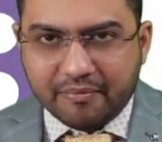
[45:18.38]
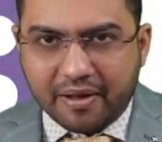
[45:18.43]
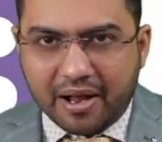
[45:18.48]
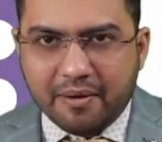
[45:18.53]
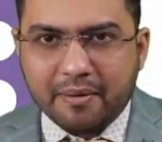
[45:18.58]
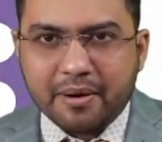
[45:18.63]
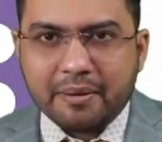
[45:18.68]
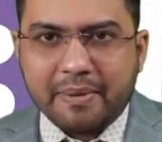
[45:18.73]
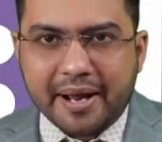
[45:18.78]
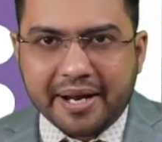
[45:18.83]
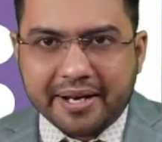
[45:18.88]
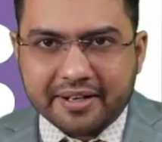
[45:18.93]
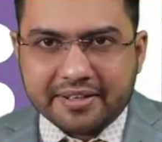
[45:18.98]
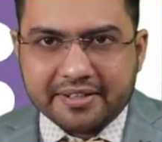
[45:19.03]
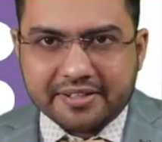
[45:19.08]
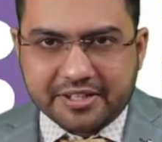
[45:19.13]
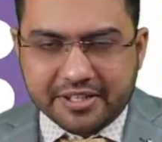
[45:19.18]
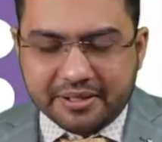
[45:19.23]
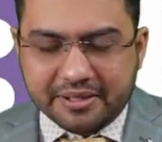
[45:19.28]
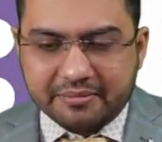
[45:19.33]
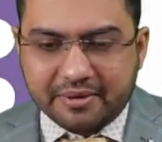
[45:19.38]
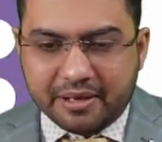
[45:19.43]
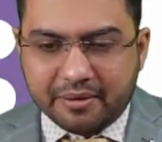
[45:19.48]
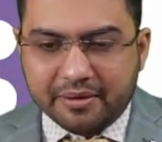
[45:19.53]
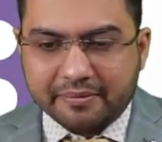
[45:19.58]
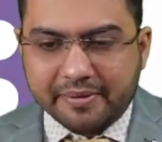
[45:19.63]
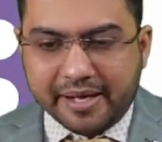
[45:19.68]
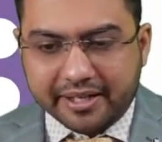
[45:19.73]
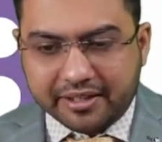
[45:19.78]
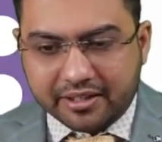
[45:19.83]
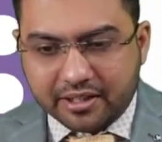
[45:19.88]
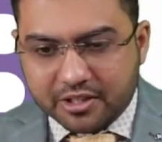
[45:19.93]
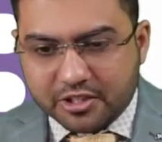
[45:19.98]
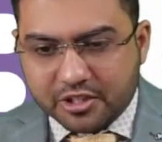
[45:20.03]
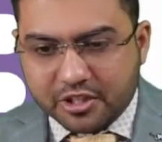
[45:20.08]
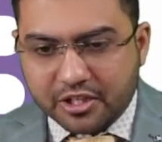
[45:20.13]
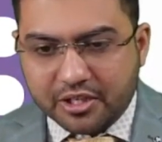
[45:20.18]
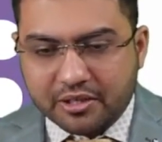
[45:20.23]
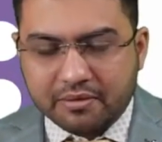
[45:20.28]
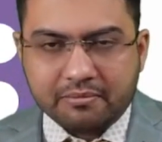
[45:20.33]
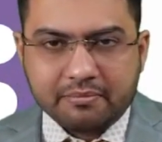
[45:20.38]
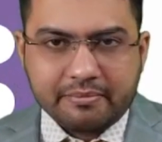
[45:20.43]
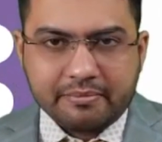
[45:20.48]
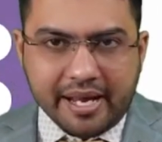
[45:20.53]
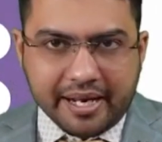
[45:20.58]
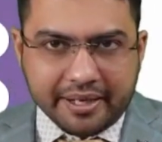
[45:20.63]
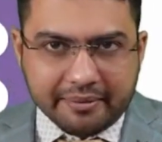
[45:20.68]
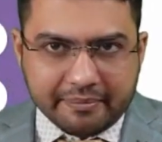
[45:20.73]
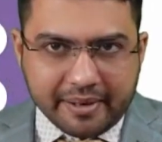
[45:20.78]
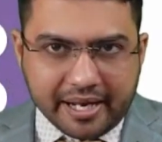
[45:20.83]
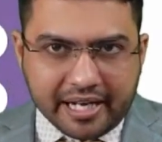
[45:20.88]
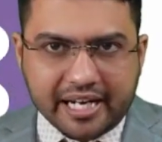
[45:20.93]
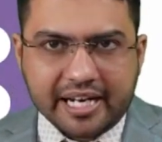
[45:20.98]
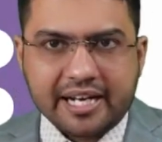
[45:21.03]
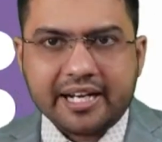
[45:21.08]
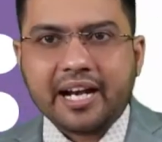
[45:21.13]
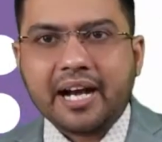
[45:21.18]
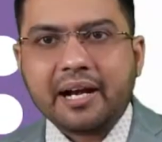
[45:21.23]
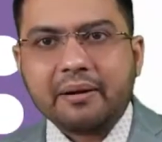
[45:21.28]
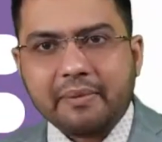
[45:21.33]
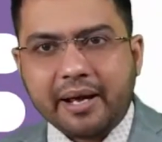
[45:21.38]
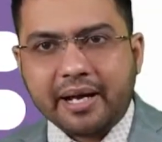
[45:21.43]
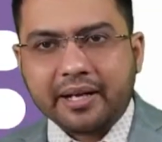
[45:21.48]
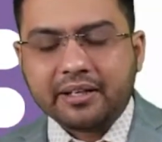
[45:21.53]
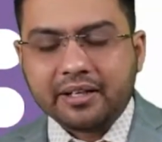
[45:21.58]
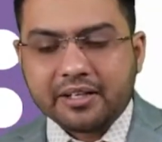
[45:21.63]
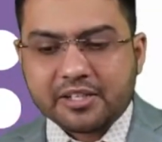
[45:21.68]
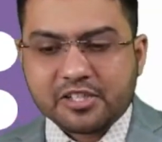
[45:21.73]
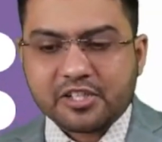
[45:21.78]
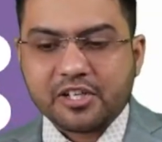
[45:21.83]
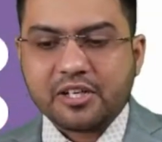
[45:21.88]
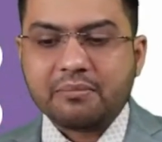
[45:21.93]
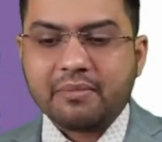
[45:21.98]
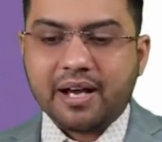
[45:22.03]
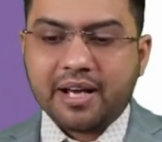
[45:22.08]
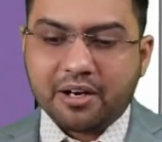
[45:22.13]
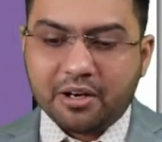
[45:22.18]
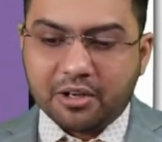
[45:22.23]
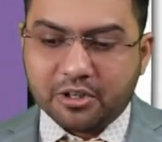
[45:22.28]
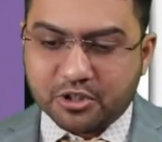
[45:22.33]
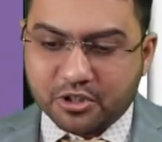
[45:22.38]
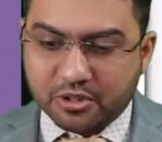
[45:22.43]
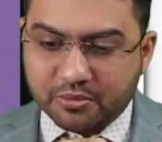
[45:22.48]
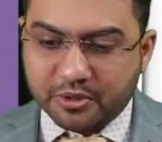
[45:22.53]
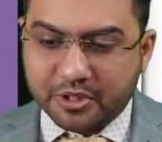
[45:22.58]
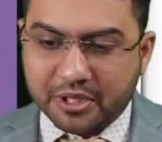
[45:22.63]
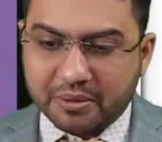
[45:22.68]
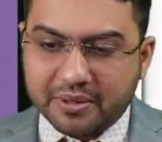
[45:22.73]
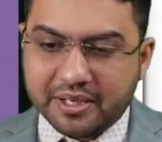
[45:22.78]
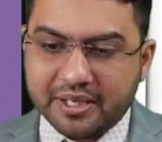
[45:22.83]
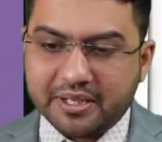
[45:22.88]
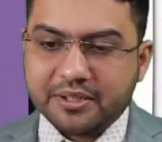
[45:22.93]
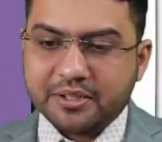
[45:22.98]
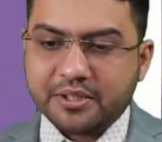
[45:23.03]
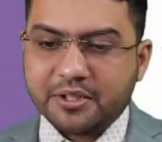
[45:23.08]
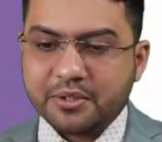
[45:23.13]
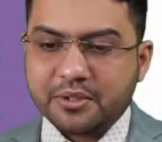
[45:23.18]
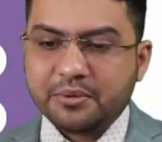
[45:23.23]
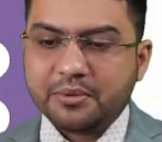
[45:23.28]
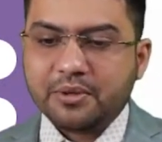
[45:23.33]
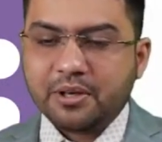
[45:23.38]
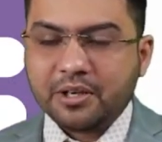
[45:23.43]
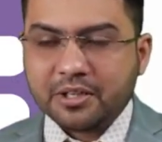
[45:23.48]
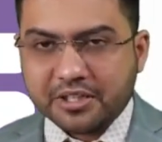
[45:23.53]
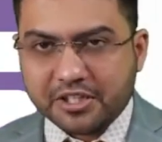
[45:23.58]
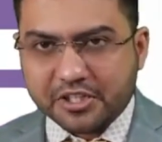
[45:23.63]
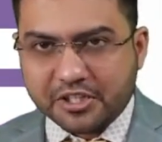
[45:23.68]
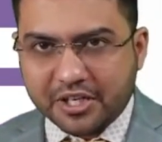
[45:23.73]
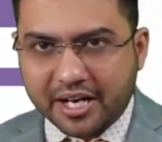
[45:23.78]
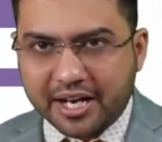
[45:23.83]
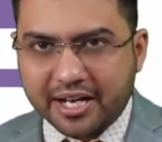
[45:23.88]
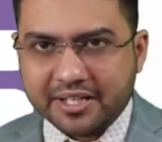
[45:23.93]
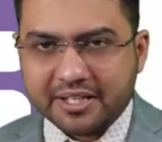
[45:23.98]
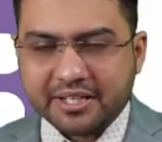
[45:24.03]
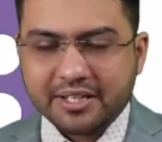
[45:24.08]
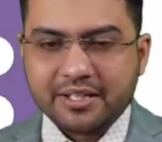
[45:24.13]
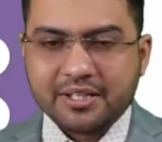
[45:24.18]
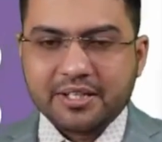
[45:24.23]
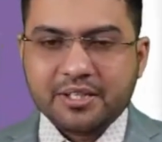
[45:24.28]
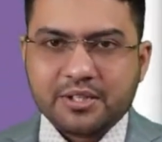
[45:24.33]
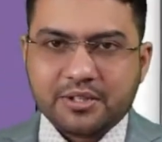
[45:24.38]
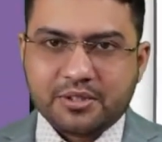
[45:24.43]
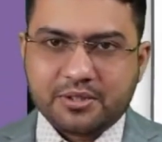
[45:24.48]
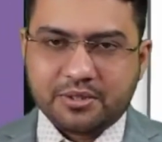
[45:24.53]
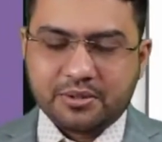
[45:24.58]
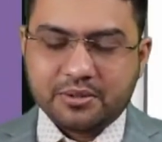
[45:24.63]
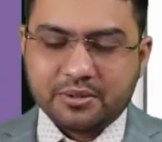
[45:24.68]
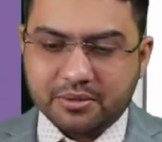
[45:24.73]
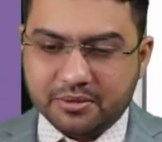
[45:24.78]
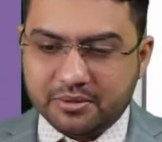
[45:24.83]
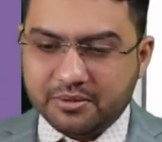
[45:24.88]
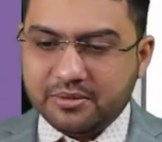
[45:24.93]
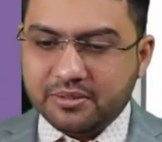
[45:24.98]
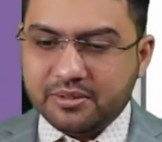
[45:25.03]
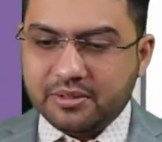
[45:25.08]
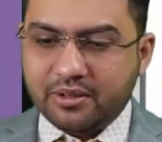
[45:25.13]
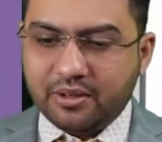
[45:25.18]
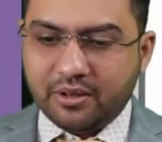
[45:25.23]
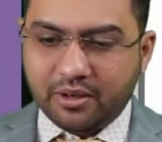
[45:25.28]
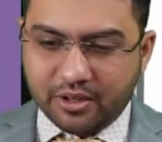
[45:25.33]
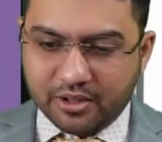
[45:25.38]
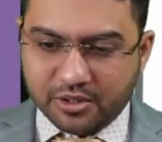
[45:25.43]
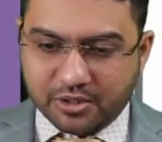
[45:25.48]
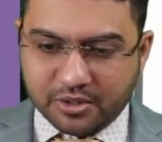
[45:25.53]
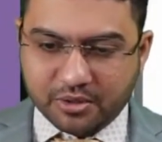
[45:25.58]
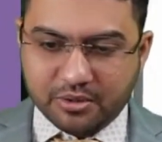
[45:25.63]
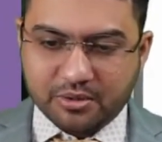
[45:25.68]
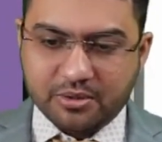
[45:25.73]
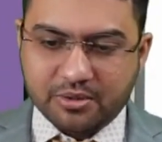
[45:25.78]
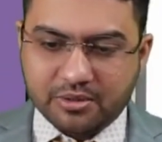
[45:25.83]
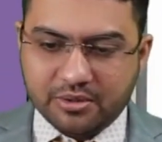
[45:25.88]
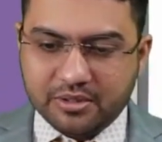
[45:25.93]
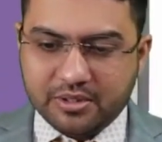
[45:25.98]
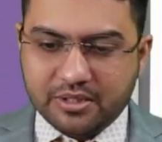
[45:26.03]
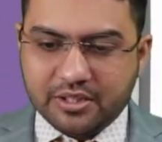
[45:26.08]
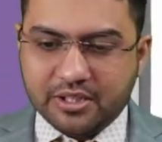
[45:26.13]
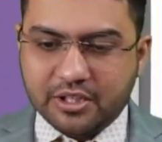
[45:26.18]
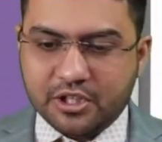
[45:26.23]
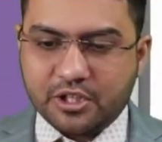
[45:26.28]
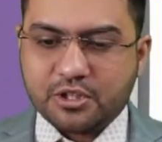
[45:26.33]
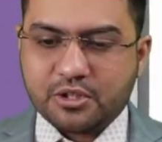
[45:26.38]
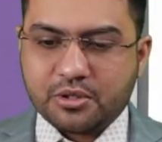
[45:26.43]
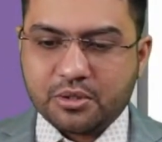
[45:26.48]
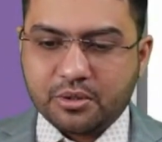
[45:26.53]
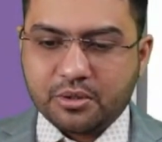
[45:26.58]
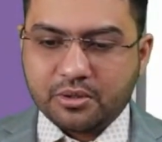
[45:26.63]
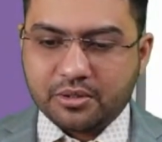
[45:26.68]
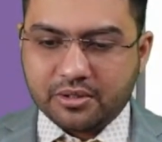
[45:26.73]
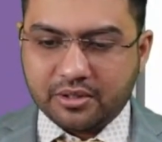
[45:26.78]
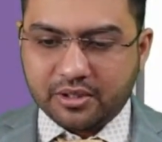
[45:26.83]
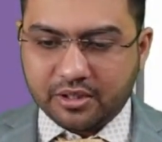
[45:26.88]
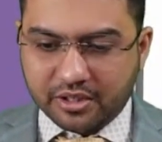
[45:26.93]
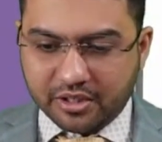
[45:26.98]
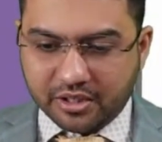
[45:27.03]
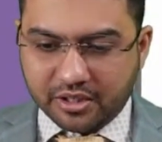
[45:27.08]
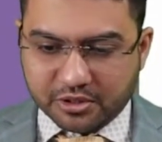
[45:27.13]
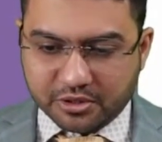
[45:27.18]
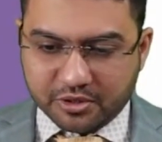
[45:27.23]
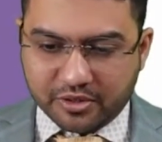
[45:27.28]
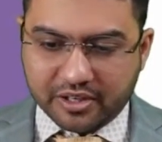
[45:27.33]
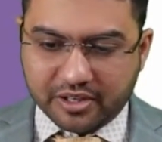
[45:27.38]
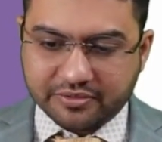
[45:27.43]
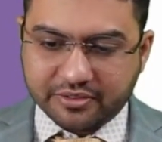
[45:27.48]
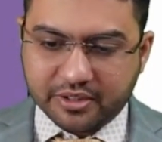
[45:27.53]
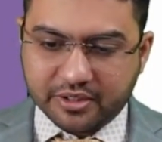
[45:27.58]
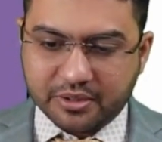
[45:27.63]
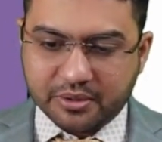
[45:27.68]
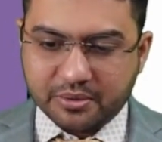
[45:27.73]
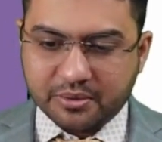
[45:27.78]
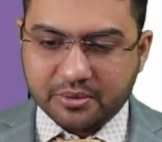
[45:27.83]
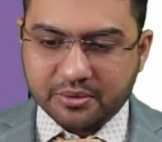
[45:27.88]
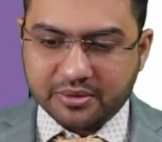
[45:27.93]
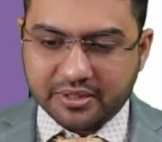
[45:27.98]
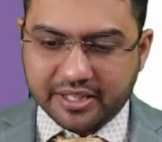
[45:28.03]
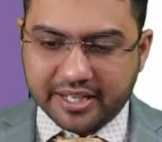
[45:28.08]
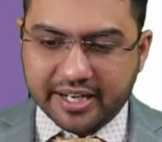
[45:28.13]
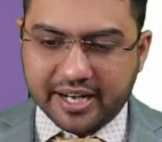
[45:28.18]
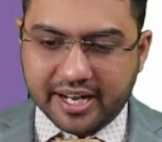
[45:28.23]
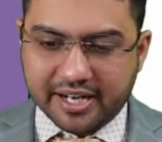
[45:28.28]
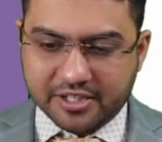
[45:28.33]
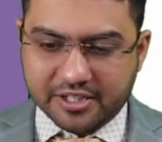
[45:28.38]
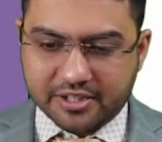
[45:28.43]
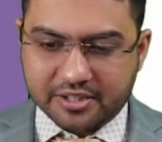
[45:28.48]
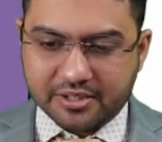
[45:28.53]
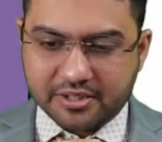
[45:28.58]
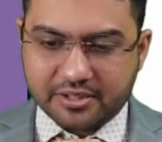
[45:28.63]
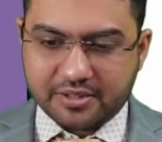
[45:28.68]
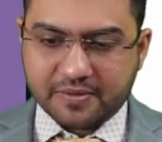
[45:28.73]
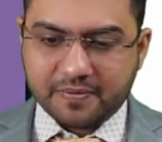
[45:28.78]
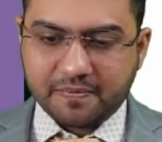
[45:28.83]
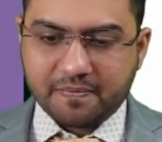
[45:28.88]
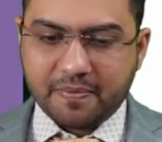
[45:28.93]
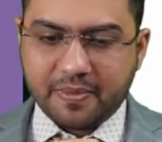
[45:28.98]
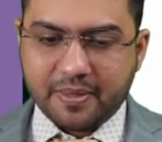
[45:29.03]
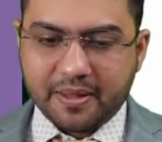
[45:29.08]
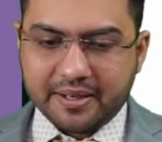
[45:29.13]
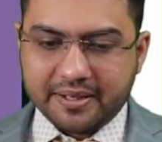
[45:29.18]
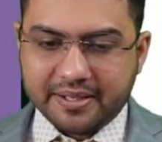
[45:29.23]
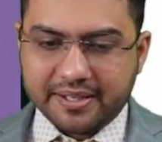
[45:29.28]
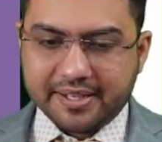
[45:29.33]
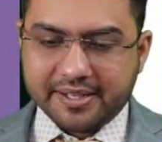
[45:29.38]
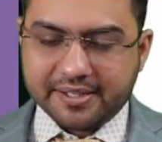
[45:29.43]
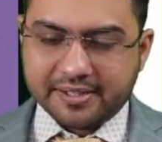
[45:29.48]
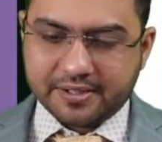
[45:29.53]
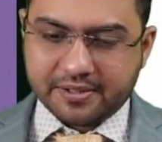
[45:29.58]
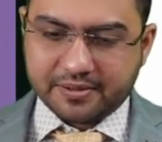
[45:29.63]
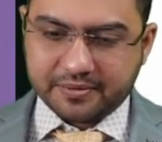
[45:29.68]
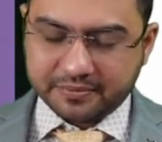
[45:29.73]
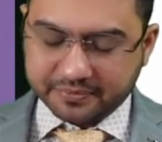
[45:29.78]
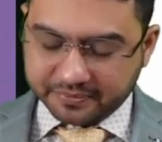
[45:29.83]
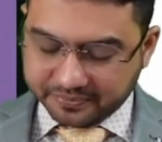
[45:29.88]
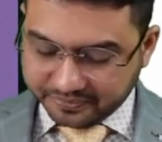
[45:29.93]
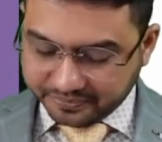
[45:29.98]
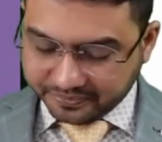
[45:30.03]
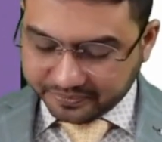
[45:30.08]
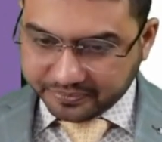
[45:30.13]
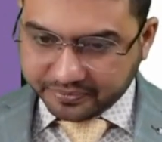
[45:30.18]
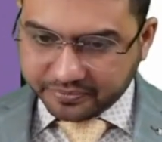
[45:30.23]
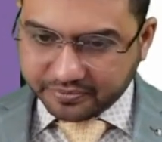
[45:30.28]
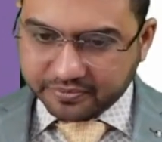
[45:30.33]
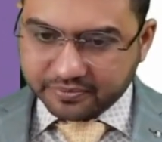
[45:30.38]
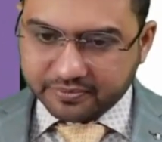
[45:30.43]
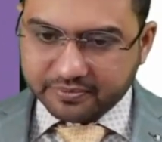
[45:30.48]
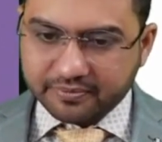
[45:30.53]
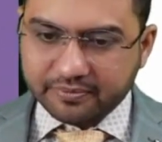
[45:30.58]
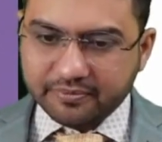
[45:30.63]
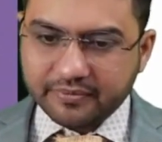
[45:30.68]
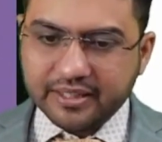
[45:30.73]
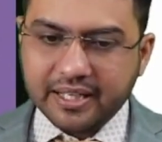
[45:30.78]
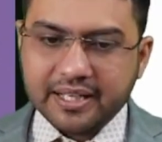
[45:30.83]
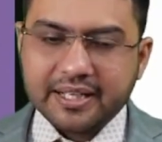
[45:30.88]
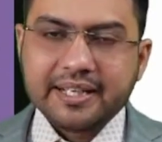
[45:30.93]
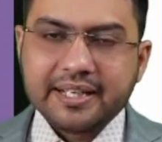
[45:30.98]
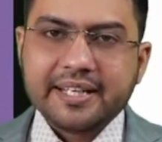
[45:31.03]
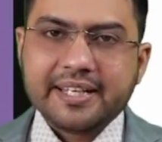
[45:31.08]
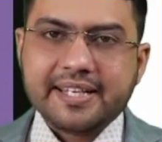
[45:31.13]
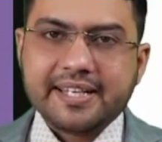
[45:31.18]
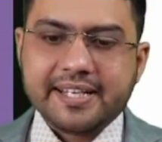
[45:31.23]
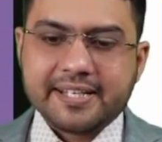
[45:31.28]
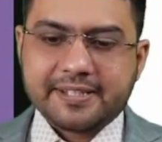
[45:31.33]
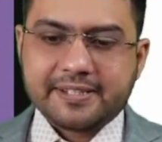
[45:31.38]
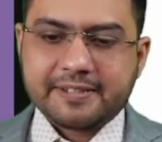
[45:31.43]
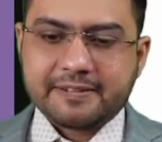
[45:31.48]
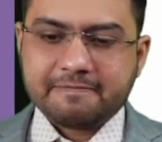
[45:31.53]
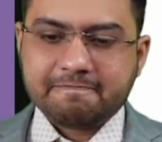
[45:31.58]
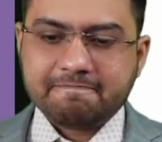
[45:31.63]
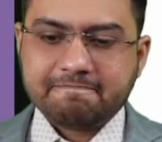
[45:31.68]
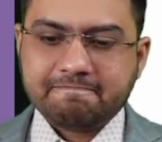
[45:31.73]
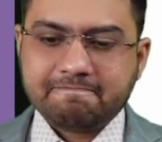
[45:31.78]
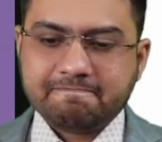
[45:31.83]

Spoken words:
Our backend team, our bankers team, backend and bankers team are also motivating you on the chat. So also restore or also refer to their answers. Yes. Yes.